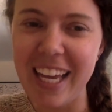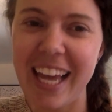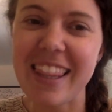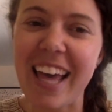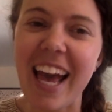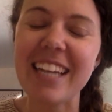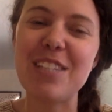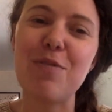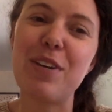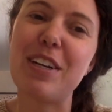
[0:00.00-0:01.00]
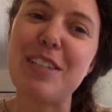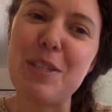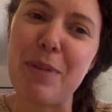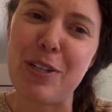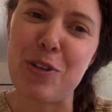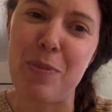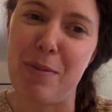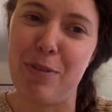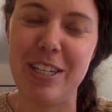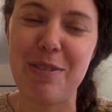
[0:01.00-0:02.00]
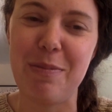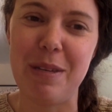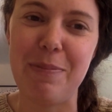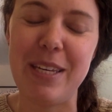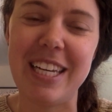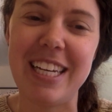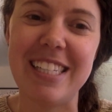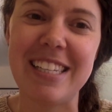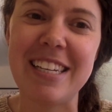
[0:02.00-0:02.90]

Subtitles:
And that is a very special memory to me because